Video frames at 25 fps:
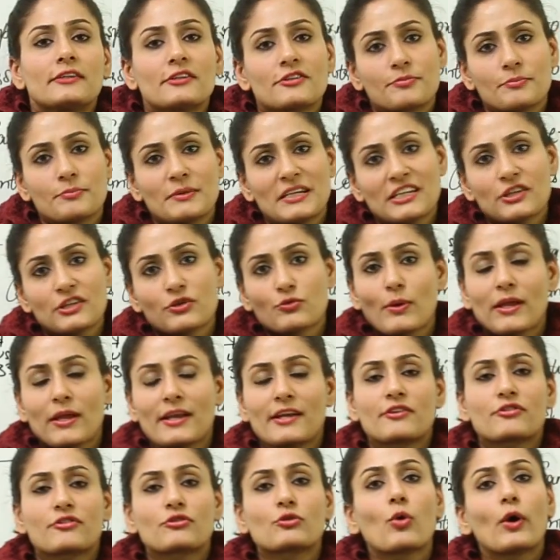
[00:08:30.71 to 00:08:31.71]
this means
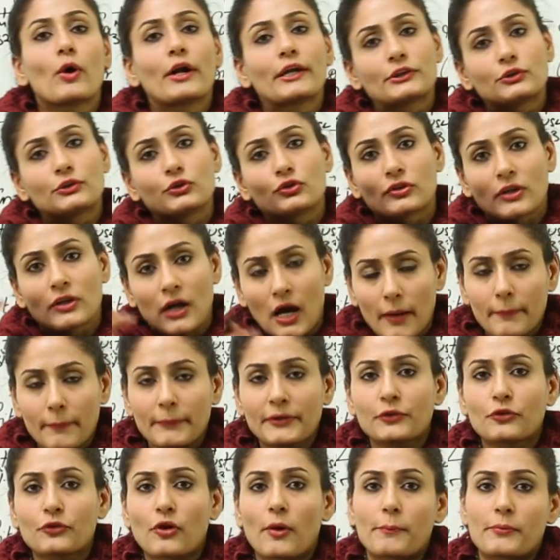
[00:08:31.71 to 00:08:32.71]
when it's going to come
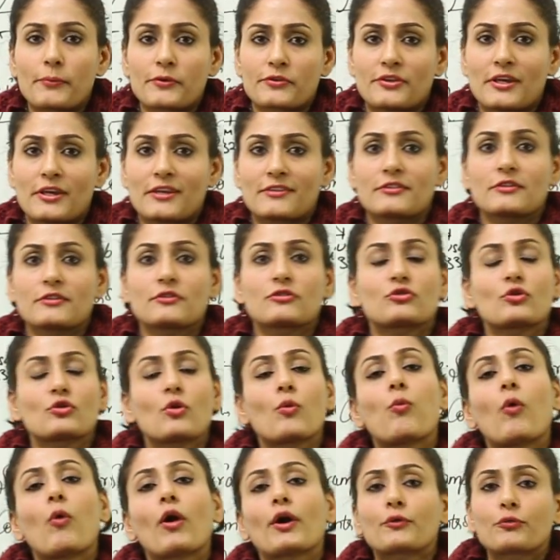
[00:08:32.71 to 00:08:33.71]
into our processes,
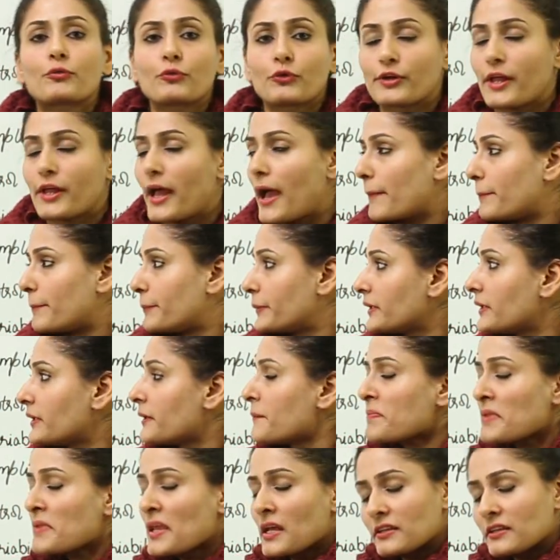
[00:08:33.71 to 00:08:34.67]
so what would happen?